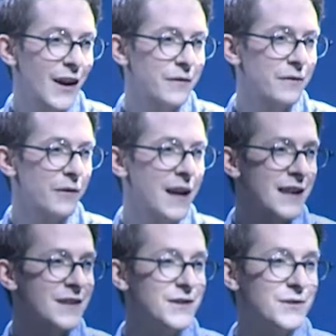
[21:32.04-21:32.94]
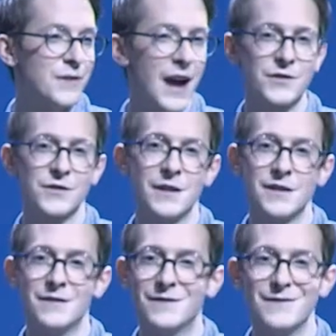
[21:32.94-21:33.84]
afraid to actually,
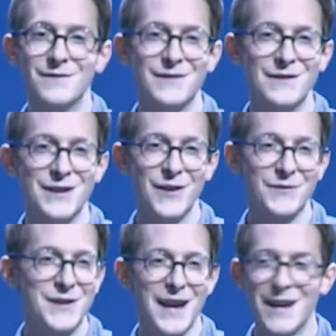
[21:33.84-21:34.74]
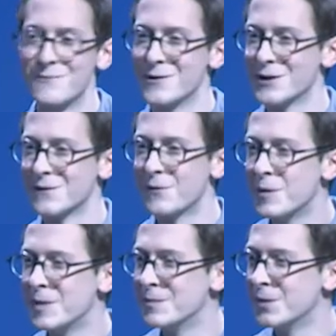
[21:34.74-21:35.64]
you know, say we're just
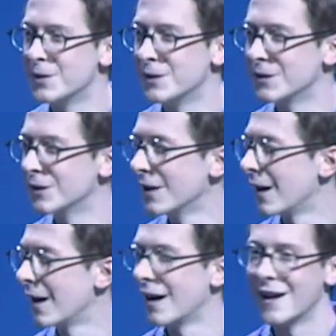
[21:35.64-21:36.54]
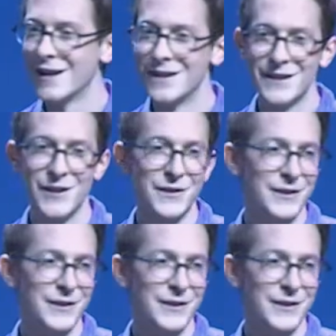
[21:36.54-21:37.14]
four people. Uh, you know,